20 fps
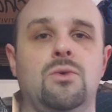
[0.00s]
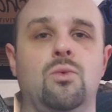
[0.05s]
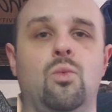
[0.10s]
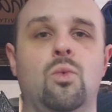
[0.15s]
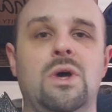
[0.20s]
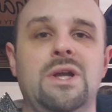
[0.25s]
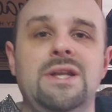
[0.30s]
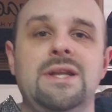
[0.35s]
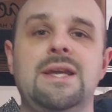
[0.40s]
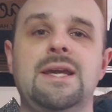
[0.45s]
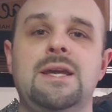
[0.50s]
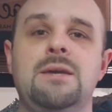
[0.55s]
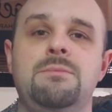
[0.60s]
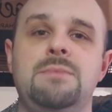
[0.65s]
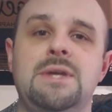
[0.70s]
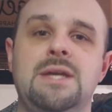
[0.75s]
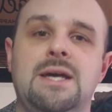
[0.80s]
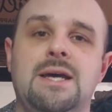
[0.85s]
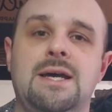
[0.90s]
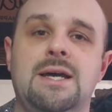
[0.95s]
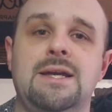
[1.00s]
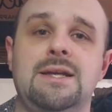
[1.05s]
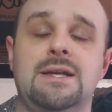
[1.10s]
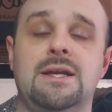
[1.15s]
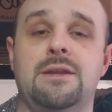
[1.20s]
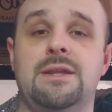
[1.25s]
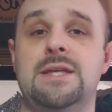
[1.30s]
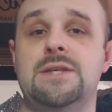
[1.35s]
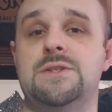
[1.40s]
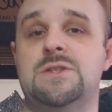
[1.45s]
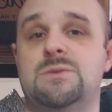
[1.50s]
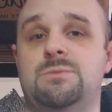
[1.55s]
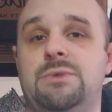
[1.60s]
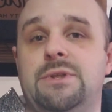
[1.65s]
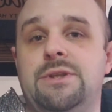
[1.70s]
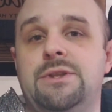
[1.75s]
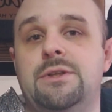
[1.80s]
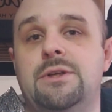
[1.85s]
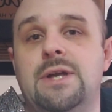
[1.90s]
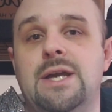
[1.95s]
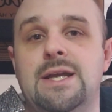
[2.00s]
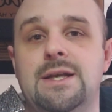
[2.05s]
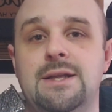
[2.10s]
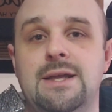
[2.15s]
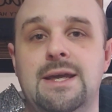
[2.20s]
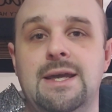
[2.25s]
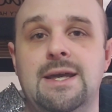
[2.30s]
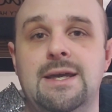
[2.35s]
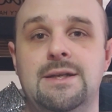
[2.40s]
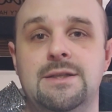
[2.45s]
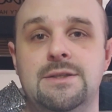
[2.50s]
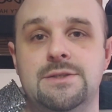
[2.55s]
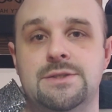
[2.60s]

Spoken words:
1 game behind. Now they split their head-to-head,